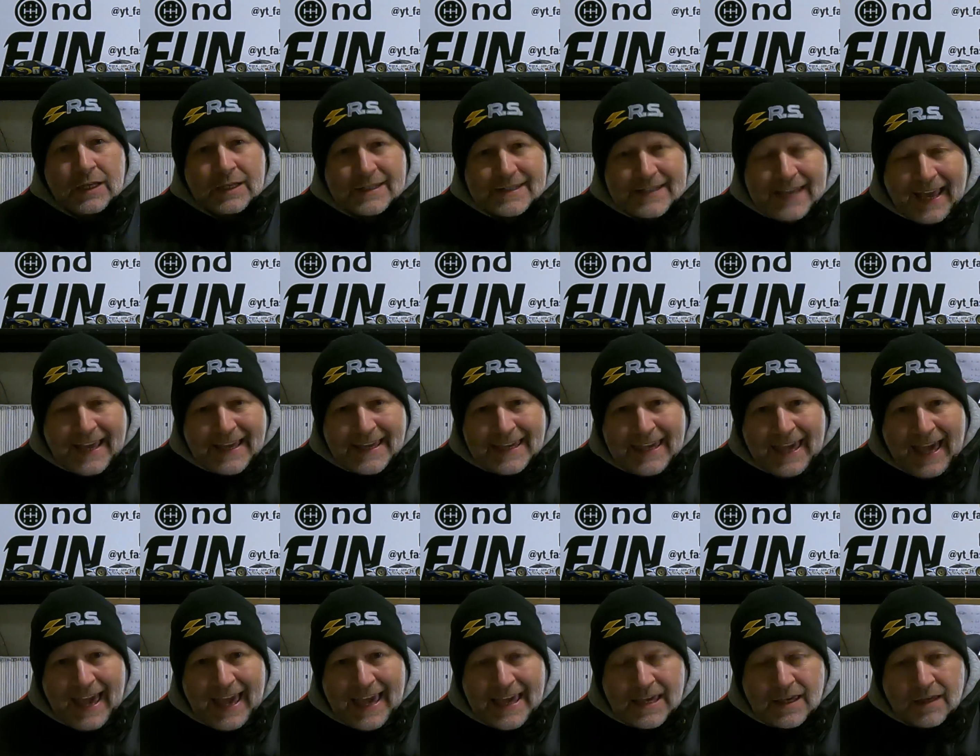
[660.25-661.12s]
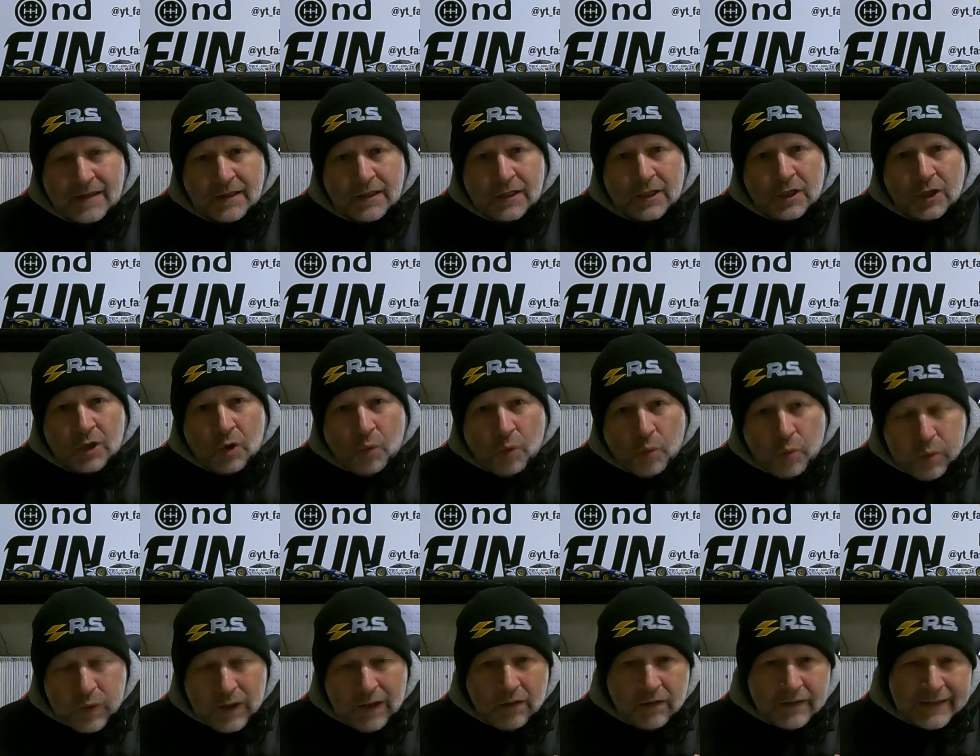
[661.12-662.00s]
10K
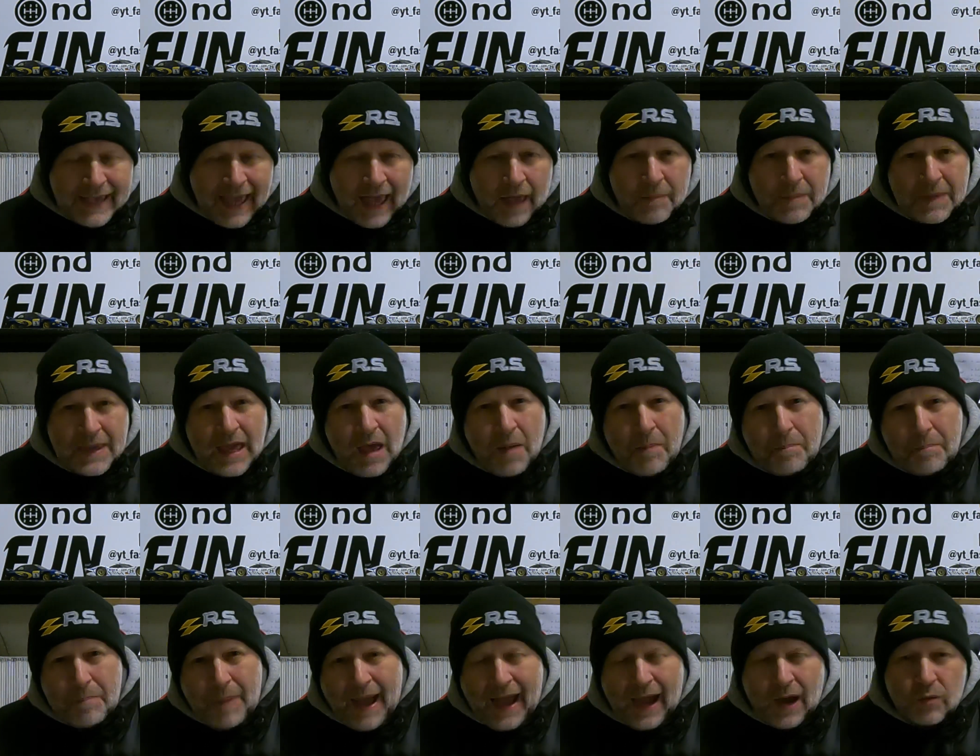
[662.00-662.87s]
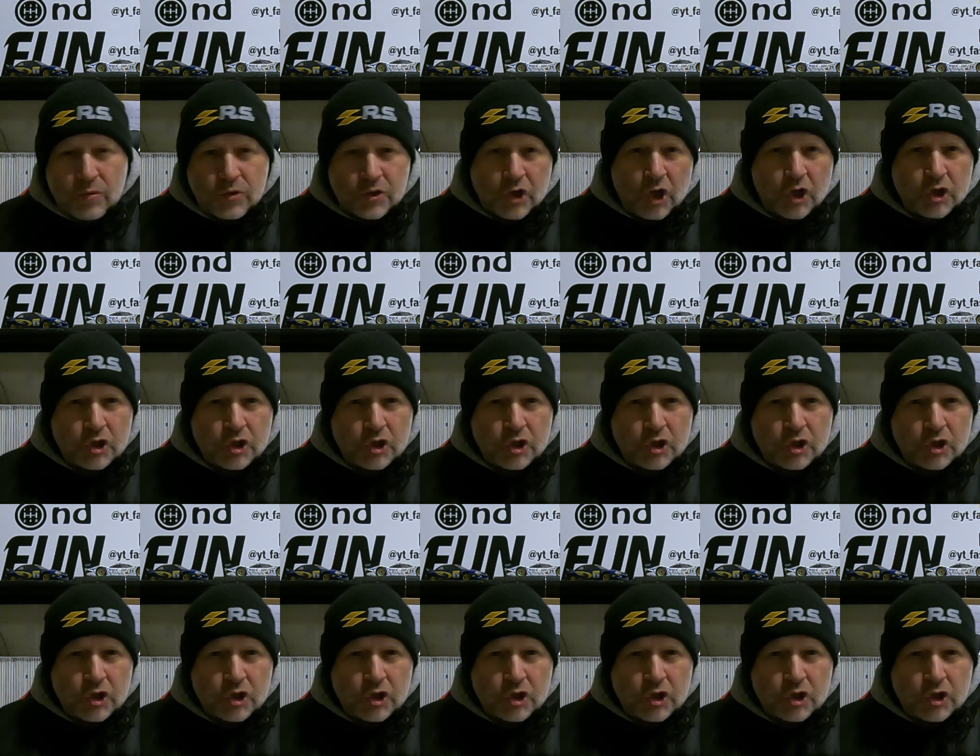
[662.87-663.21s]
will get me about a